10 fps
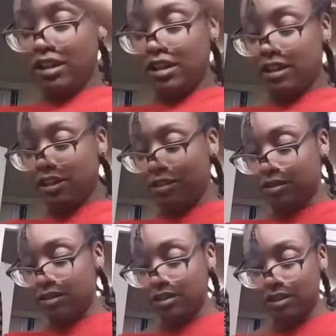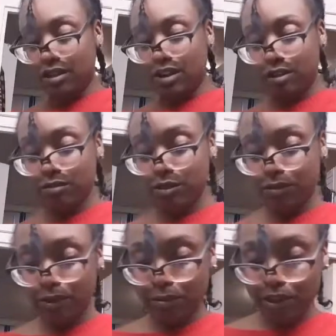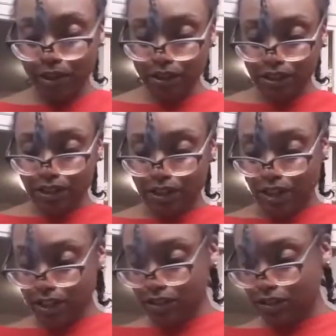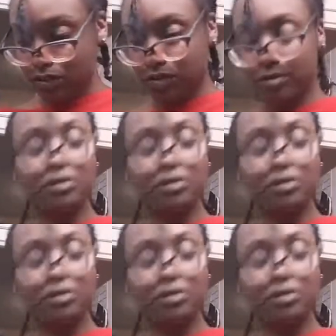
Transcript: And arms width apart as usual.